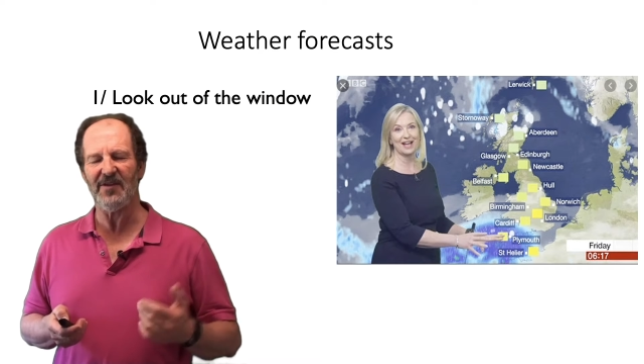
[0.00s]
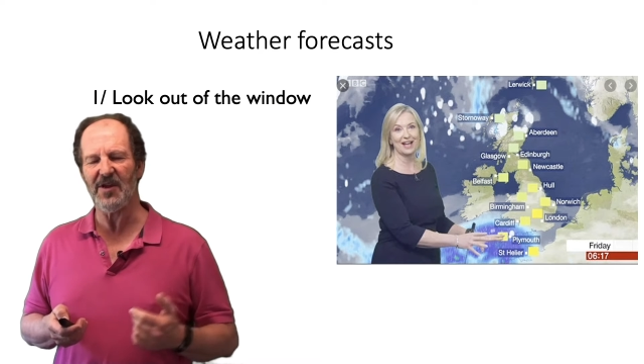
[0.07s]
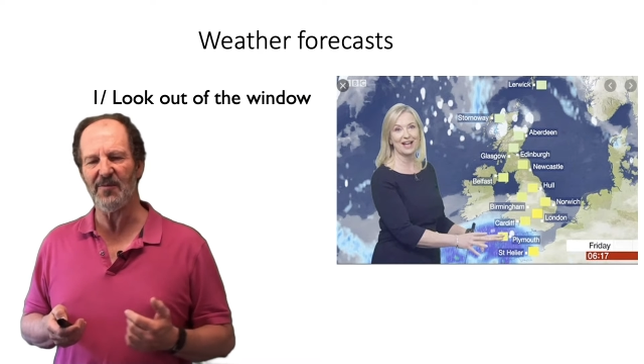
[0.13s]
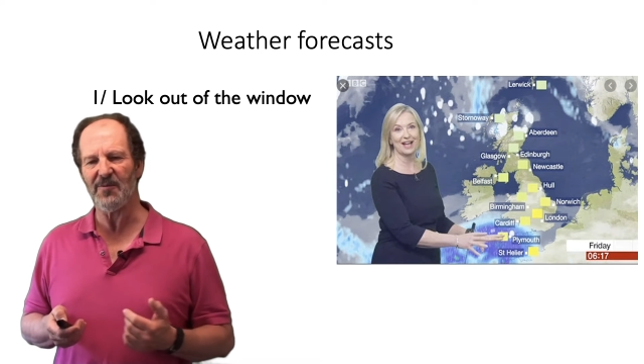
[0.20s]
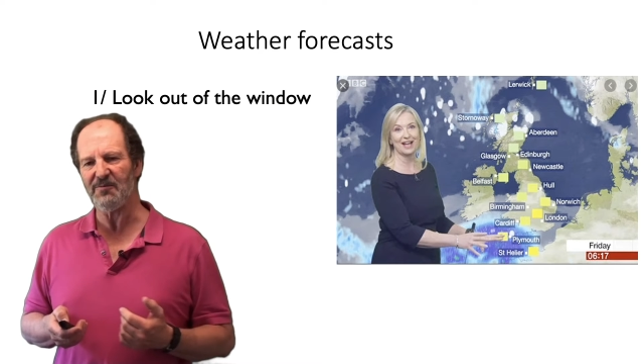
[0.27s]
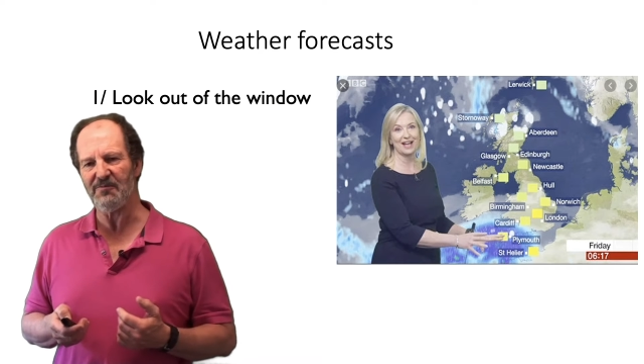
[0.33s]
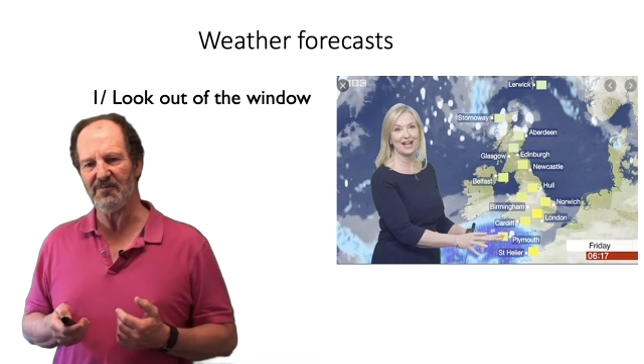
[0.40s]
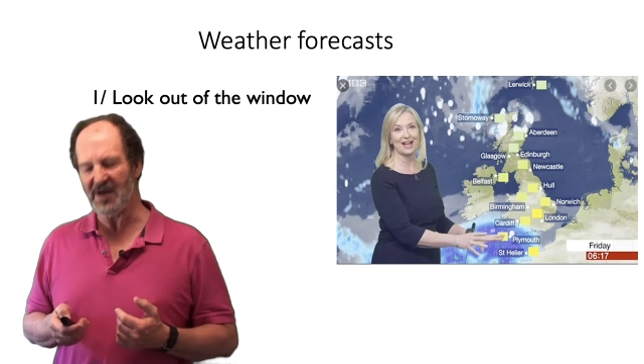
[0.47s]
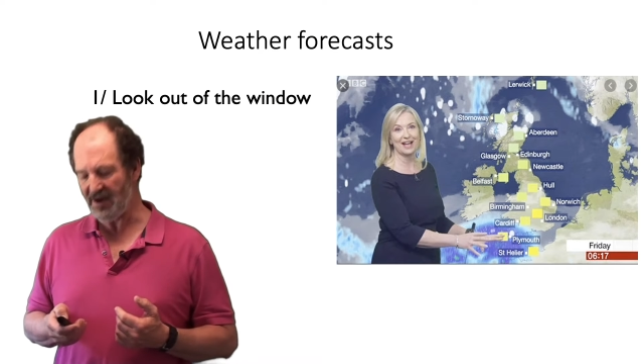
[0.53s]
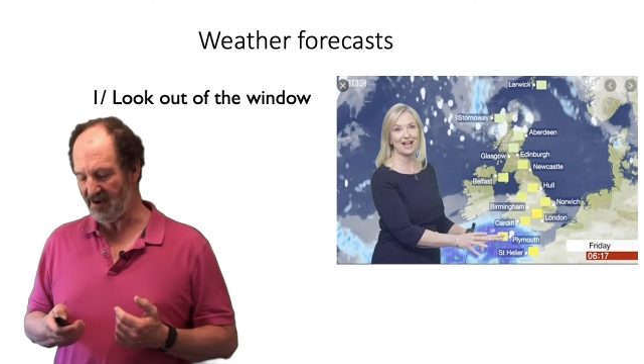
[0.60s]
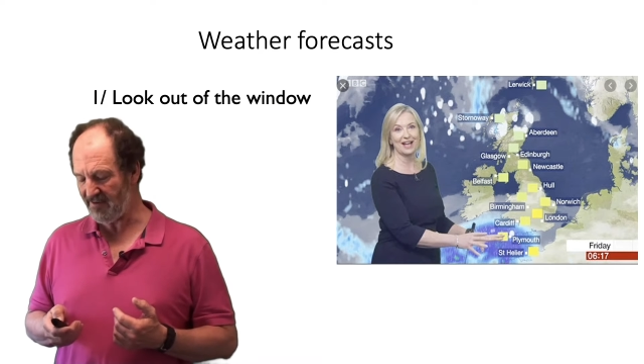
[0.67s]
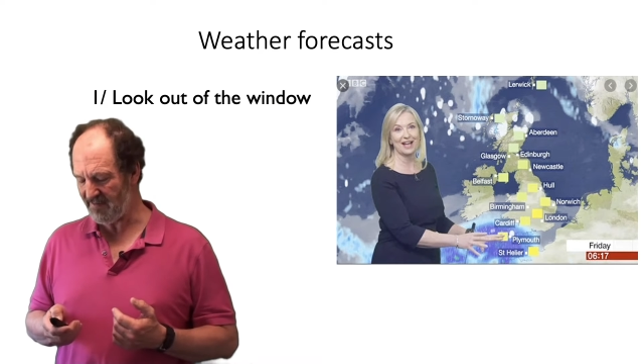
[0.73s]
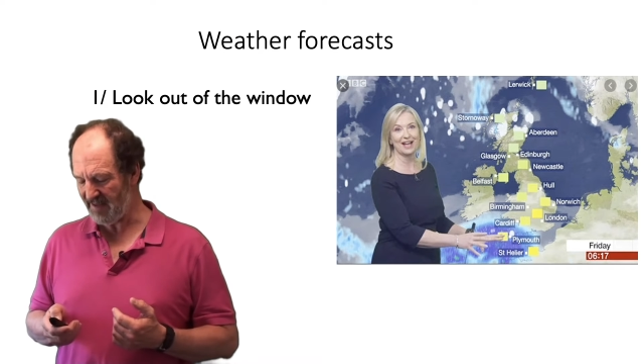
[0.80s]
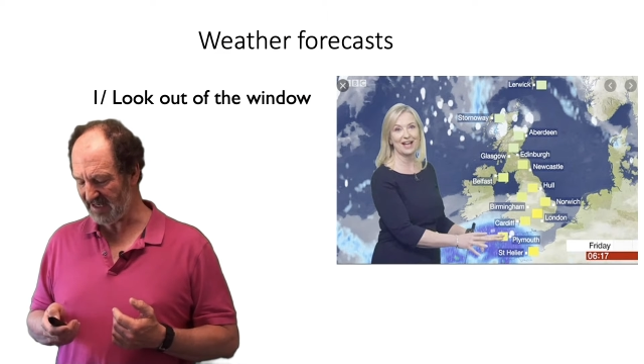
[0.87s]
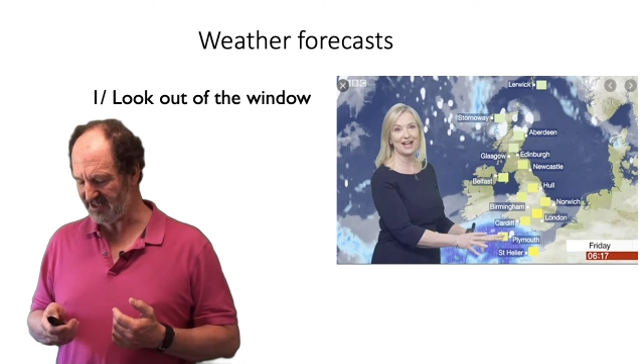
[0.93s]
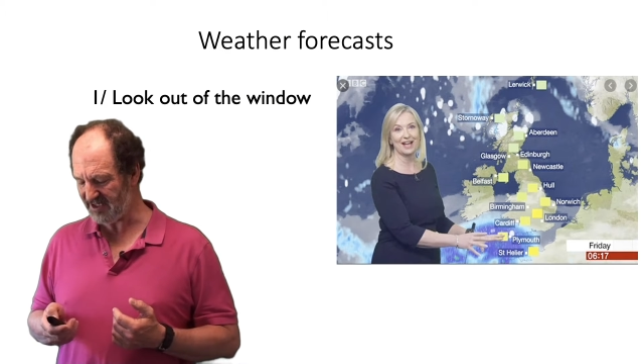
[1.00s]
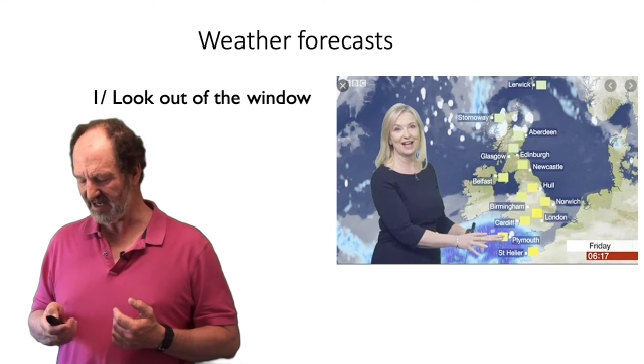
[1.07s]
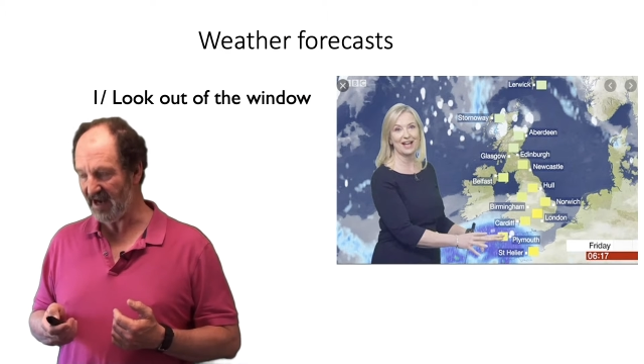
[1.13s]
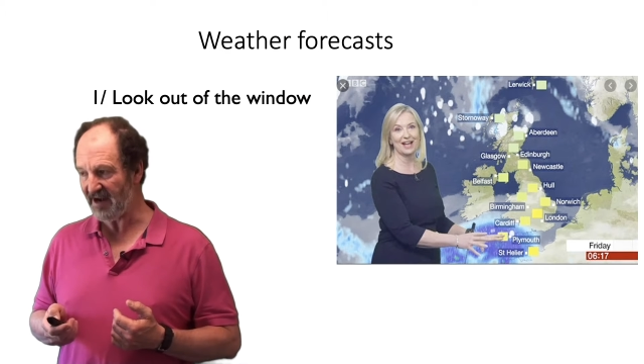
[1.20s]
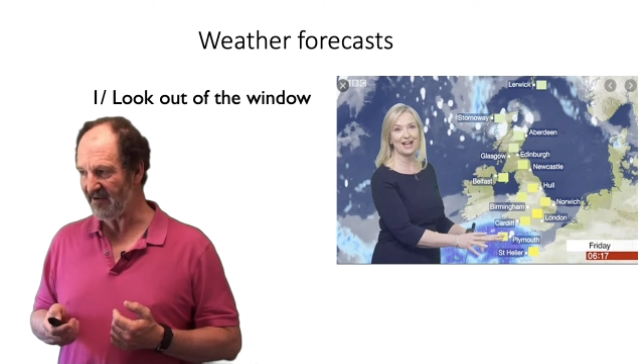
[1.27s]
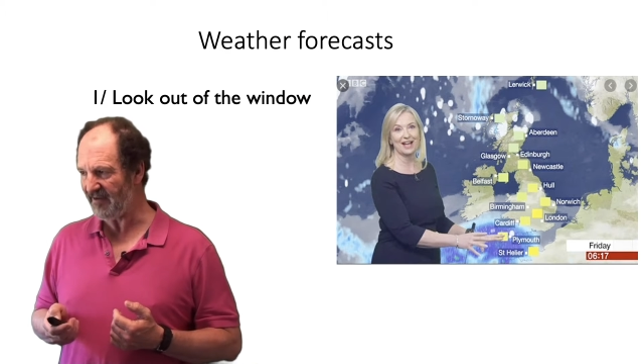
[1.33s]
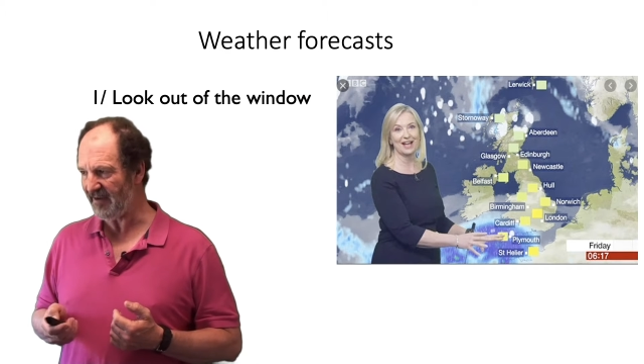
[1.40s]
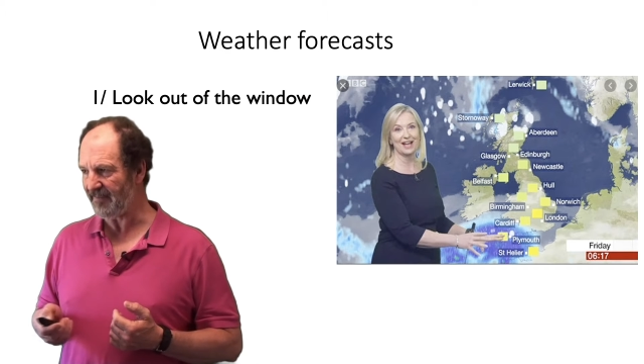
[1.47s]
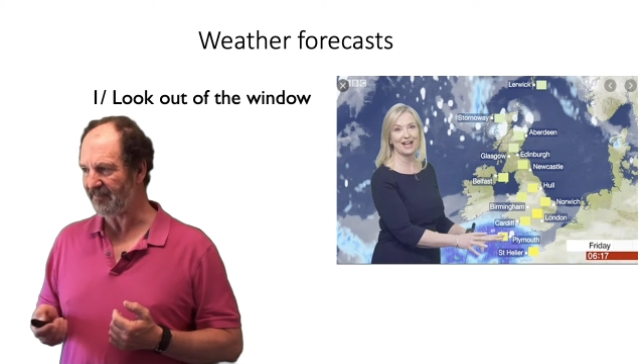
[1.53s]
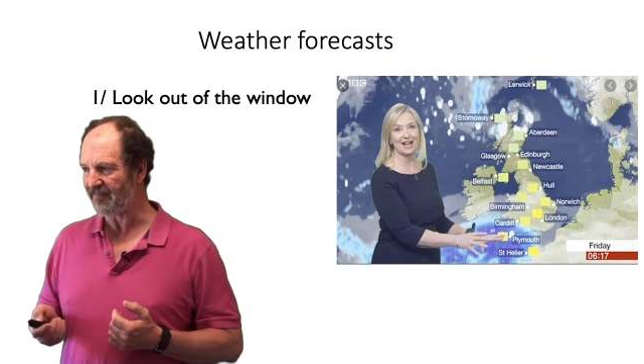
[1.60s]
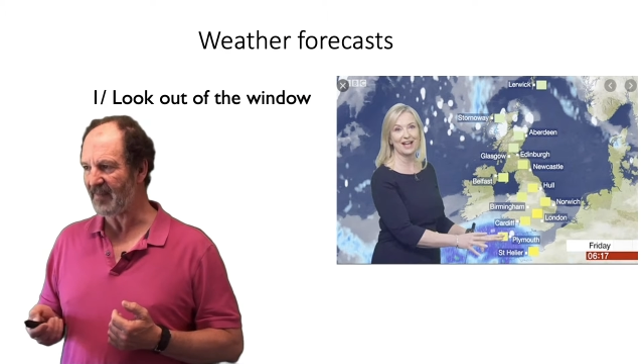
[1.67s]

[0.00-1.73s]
then, you know, that's the end of it.